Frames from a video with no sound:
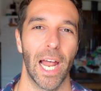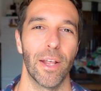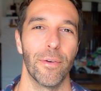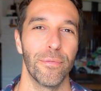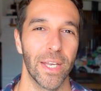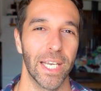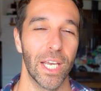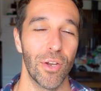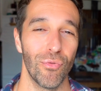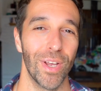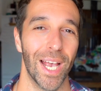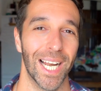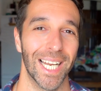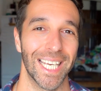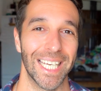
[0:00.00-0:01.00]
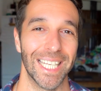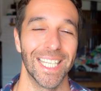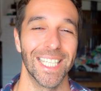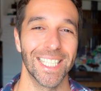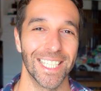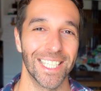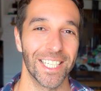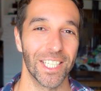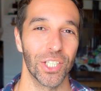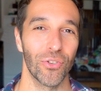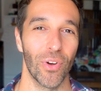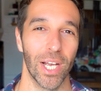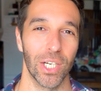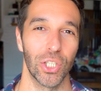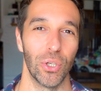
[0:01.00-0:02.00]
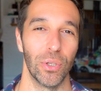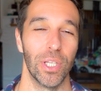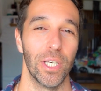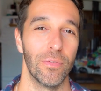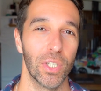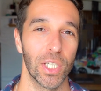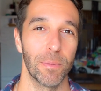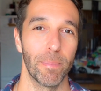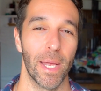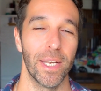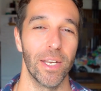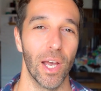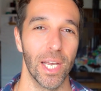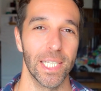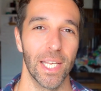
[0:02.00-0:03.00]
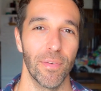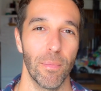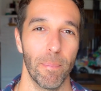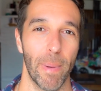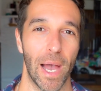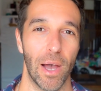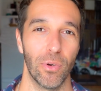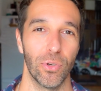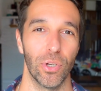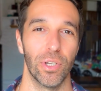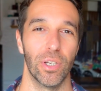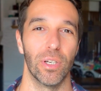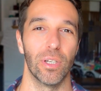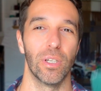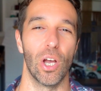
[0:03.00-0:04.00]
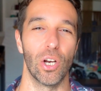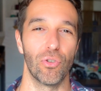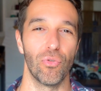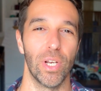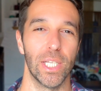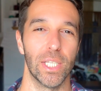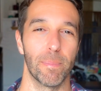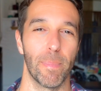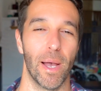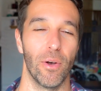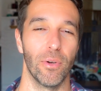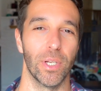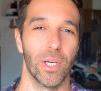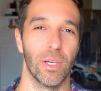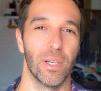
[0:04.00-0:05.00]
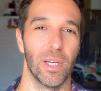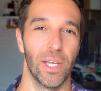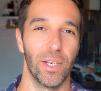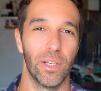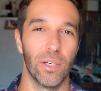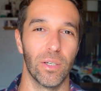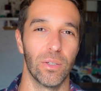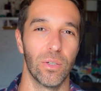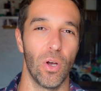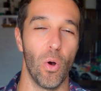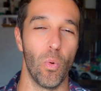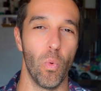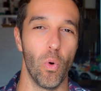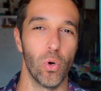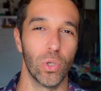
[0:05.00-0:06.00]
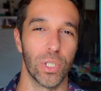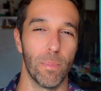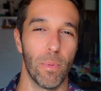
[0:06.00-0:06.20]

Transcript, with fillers: And I think in reality, this is to distract you that you've just spent £97 on a, a greens powder and a, a, water